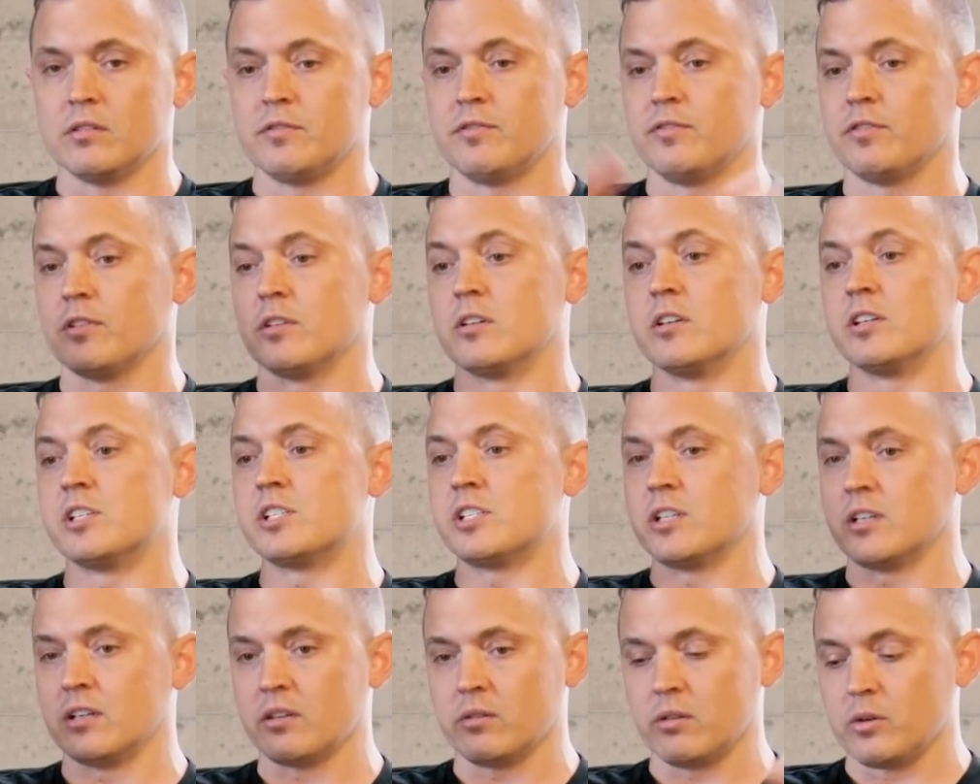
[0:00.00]

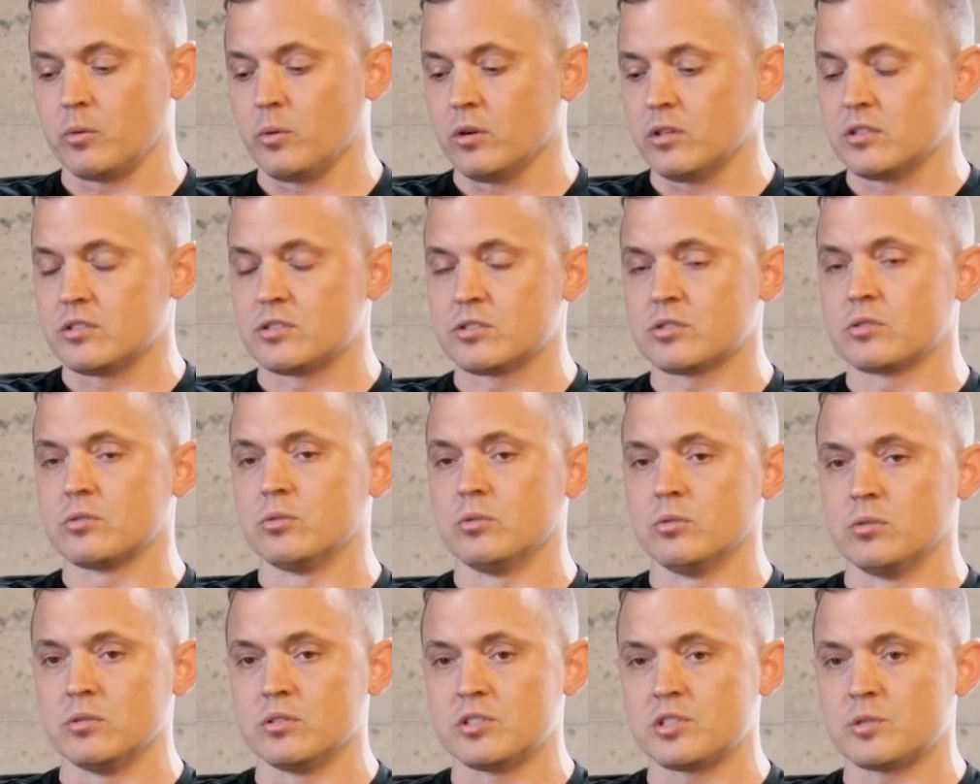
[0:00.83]
flourishing, doing well in
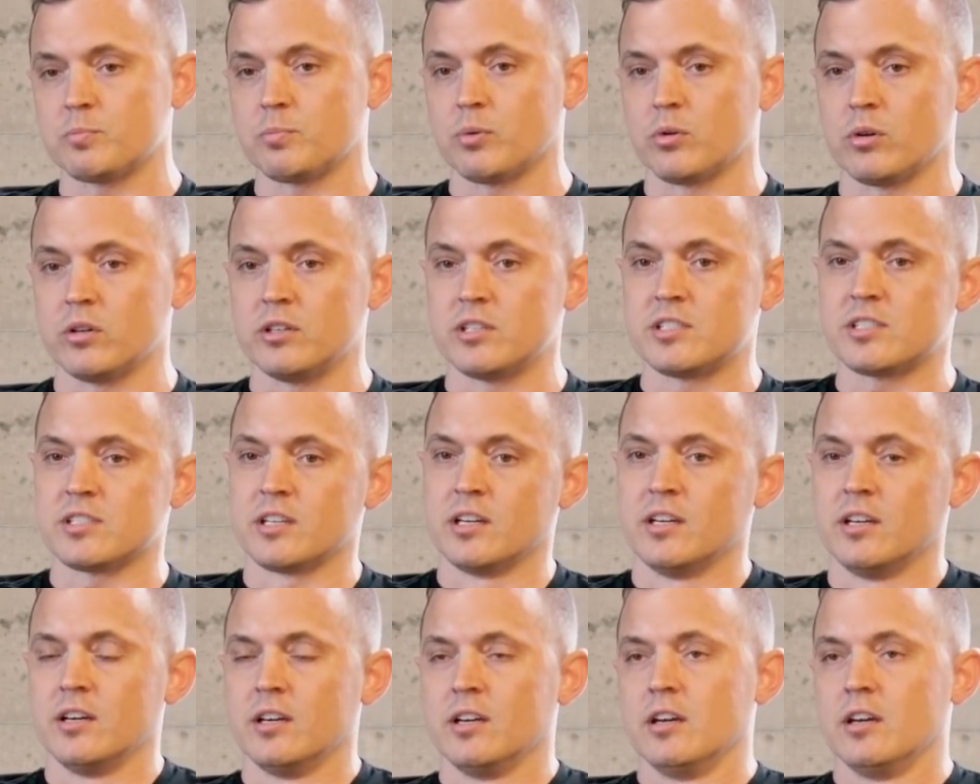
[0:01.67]
school and sports,